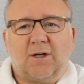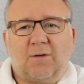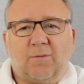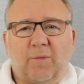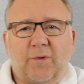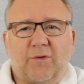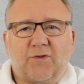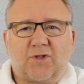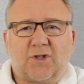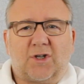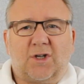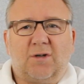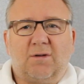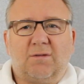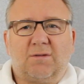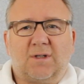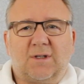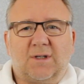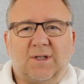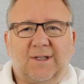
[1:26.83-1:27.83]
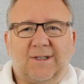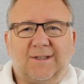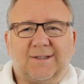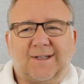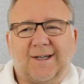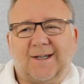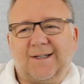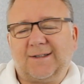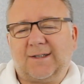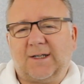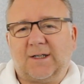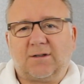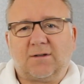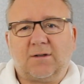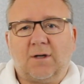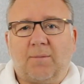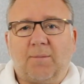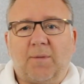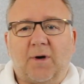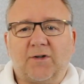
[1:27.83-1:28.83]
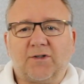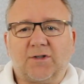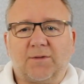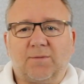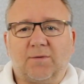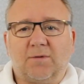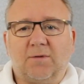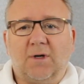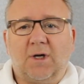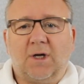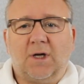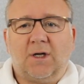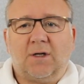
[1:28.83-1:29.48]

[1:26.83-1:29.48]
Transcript: With security these days, that's not possible.